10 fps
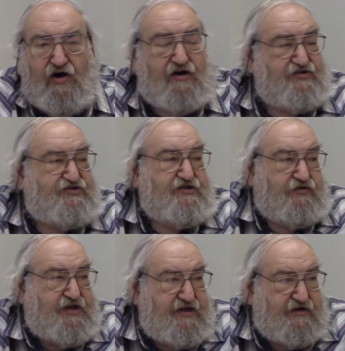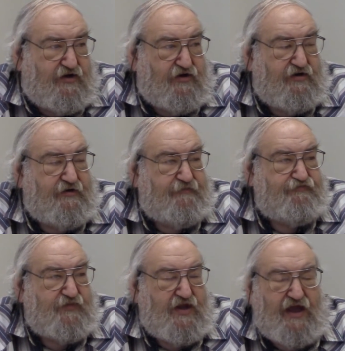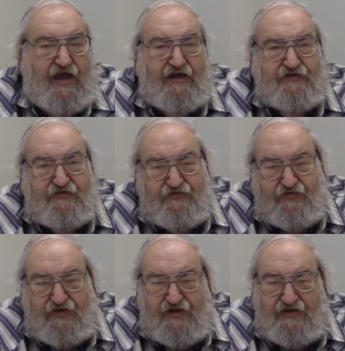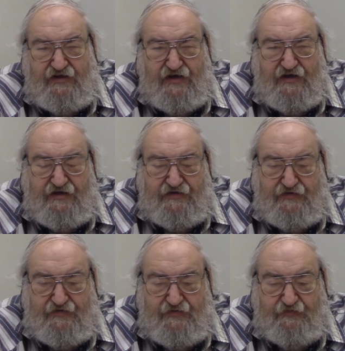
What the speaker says: are still here, and the